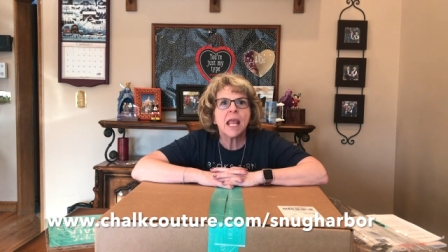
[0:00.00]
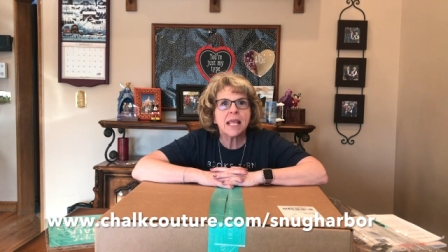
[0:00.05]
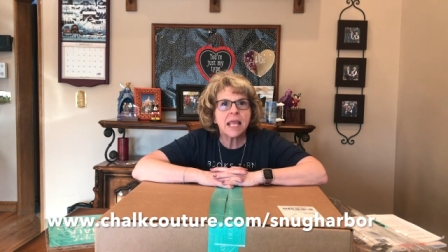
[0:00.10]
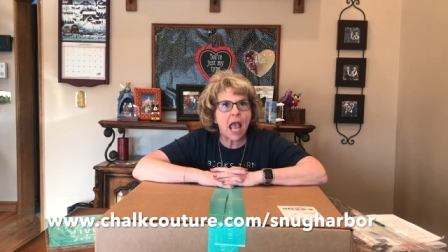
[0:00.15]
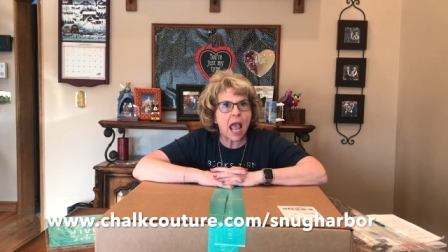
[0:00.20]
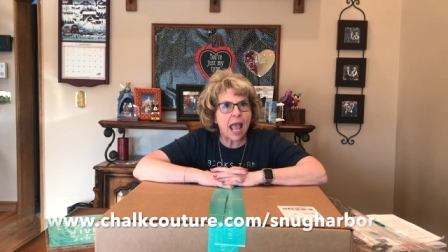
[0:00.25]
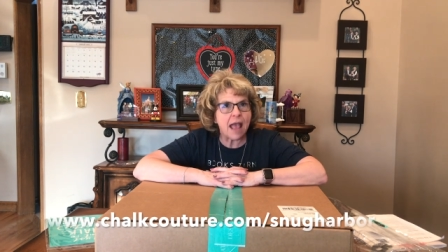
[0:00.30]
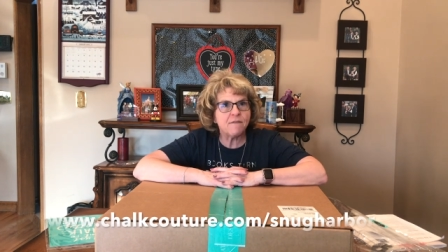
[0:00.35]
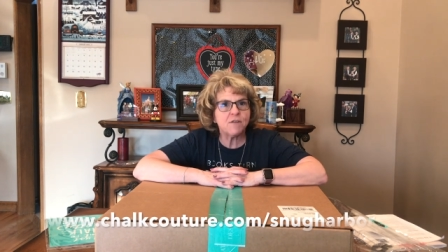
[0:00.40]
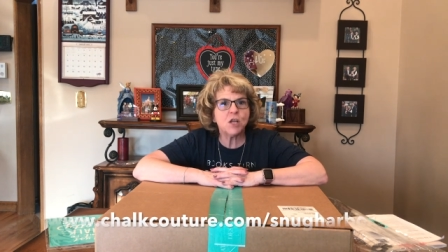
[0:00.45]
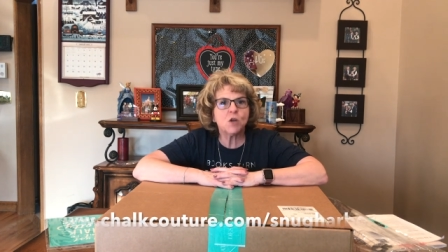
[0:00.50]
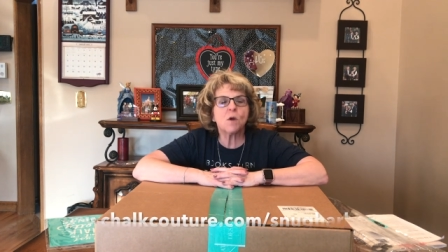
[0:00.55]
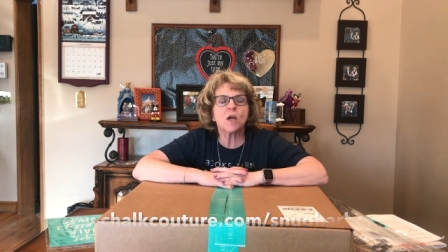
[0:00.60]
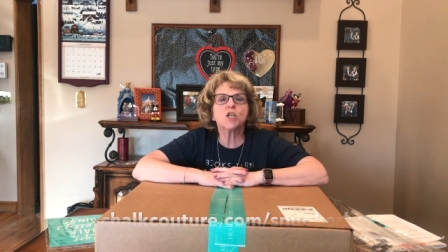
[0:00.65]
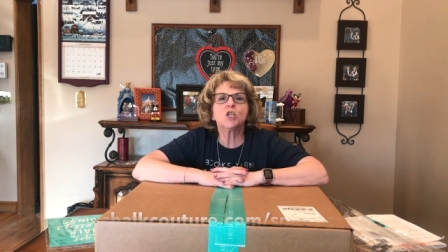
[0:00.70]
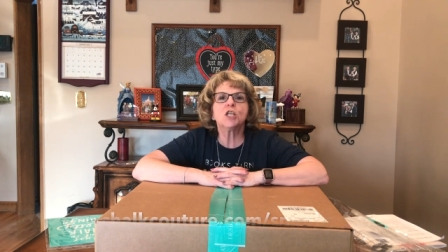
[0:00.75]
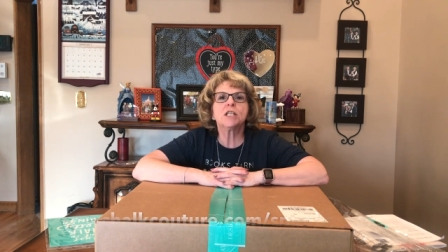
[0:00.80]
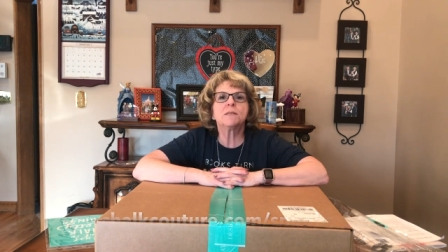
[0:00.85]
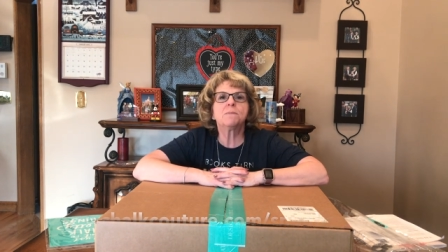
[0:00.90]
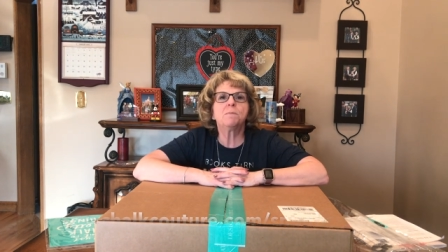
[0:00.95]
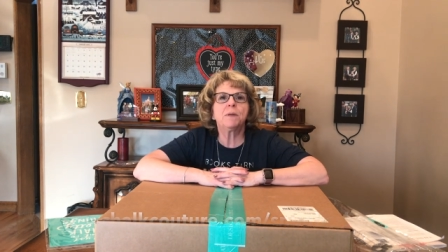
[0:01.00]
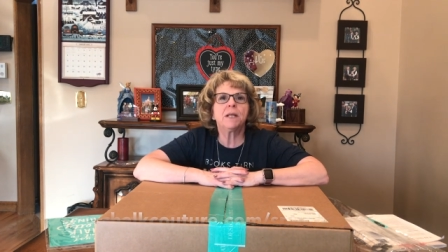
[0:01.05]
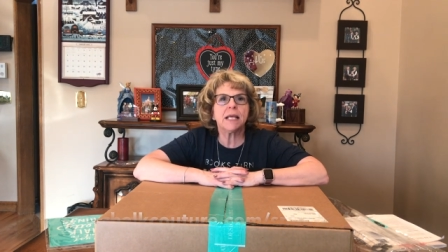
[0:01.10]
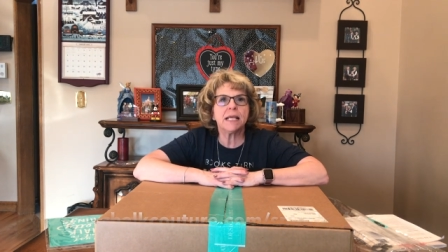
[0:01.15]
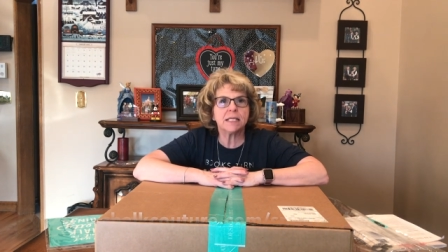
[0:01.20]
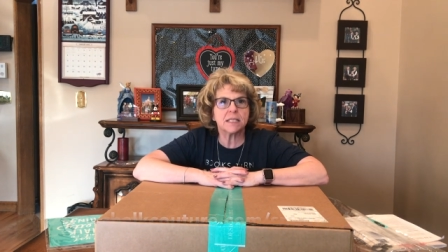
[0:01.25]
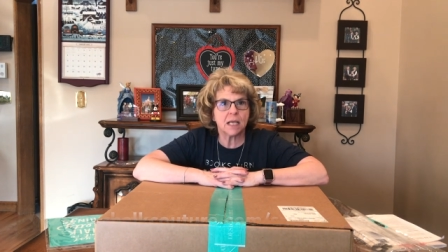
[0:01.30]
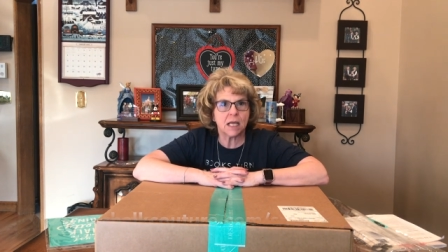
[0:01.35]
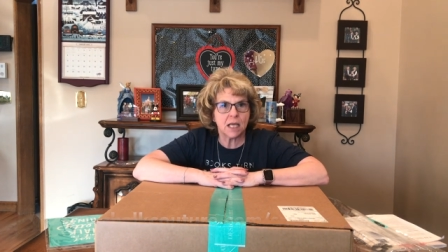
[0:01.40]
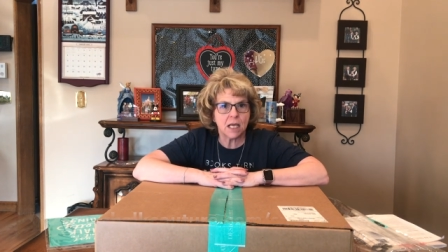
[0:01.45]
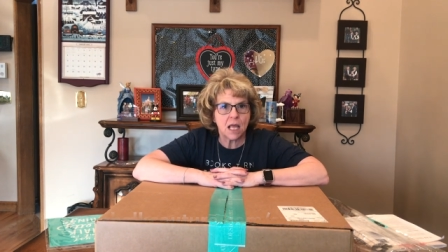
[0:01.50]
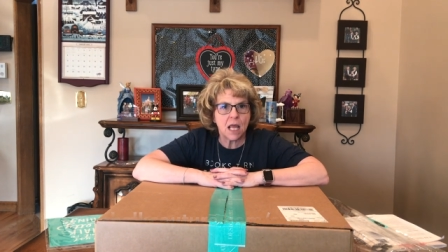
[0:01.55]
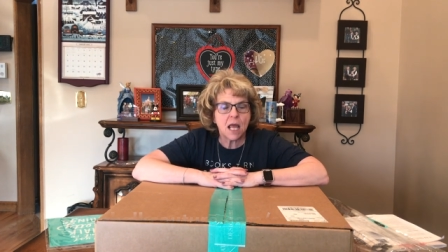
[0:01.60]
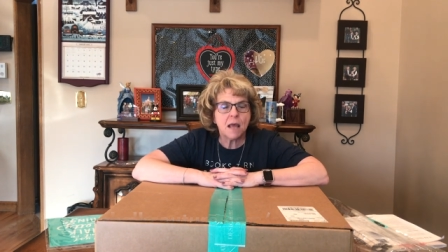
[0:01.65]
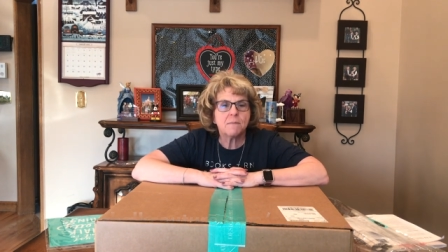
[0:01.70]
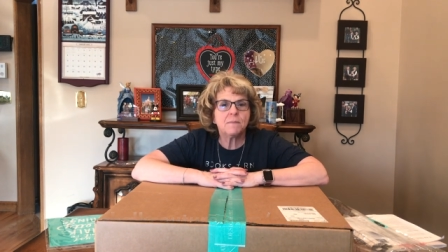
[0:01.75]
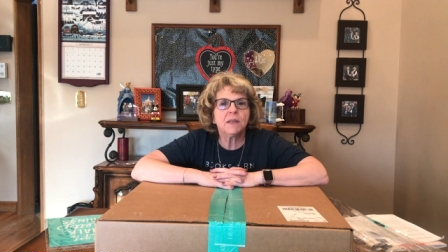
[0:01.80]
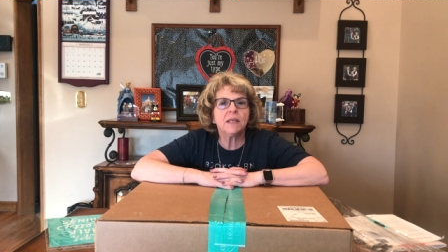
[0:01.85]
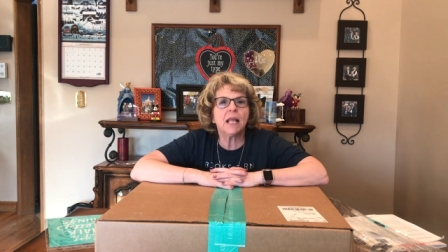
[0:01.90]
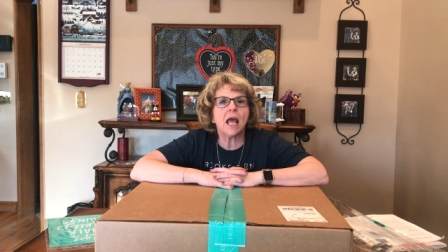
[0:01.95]
yeah, have any questions, Leave please.
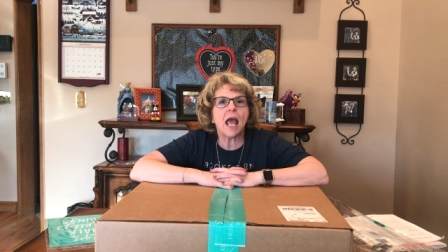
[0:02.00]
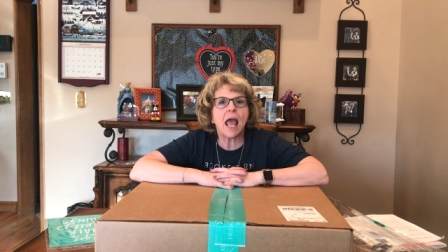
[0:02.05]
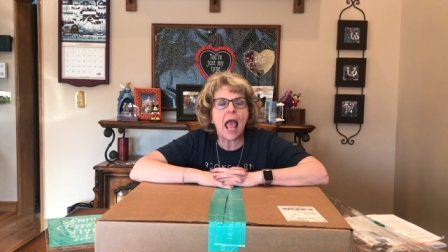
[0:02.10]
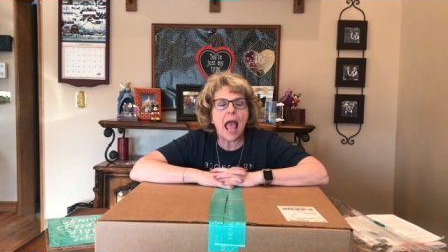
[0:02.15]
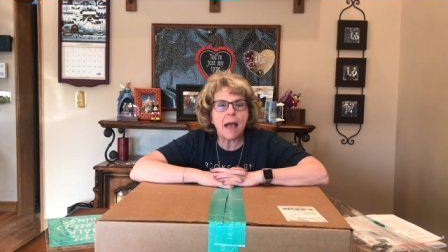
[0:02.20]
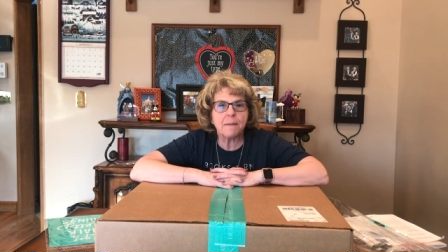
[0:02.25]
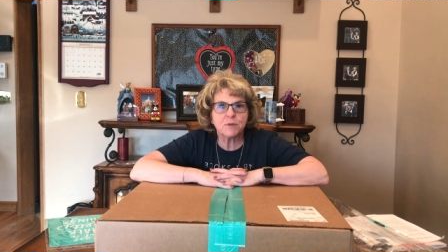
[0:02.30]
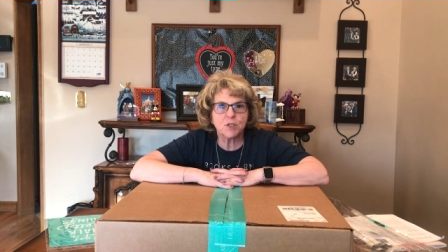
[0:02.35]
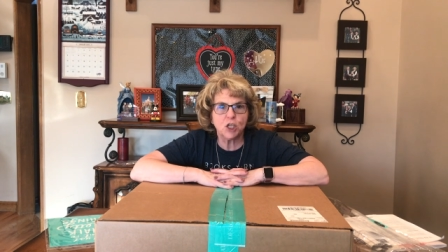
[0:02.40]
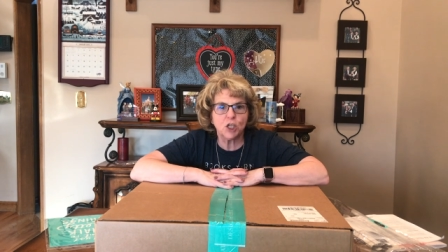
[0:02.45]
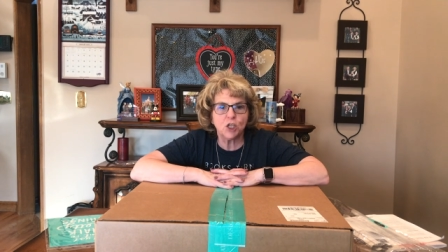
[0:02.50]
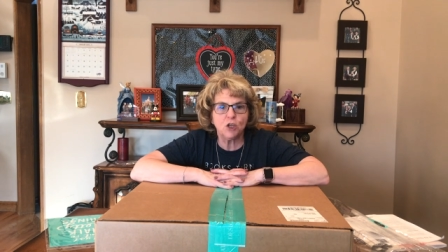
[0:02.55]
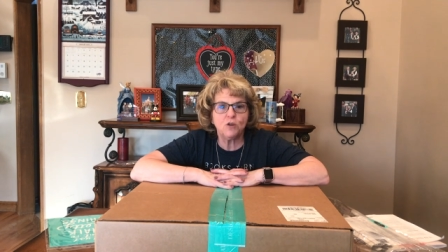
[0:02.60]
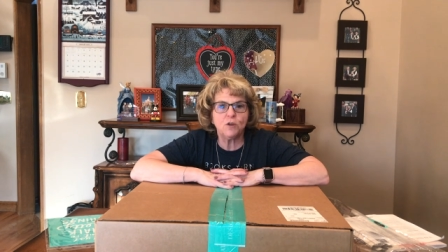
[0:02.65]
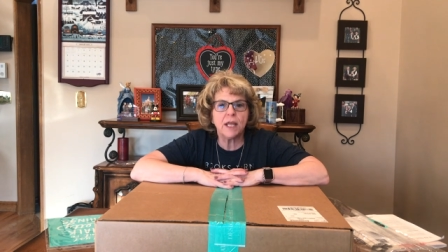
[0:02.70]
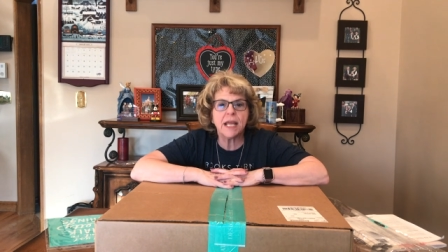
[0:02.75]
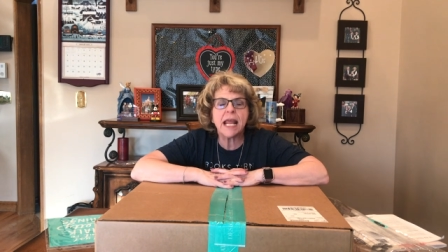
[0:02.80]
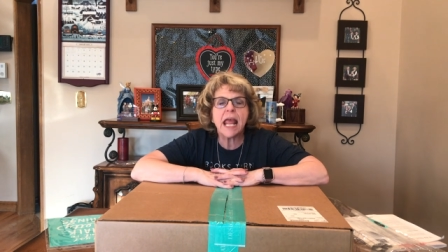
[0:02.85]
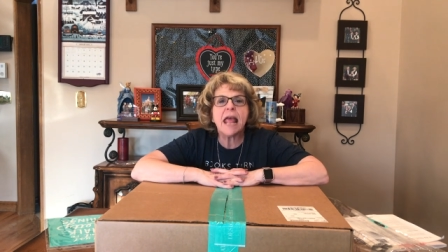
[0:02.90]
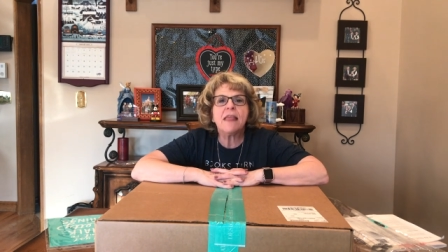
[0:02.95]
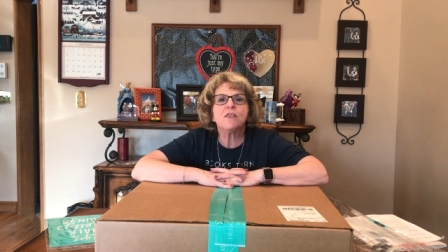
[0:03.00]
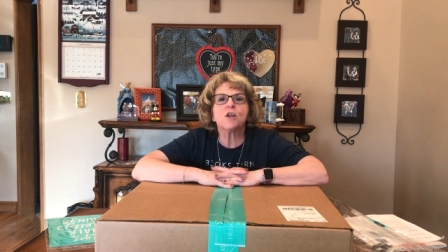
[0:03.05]
comments below. Absolutely.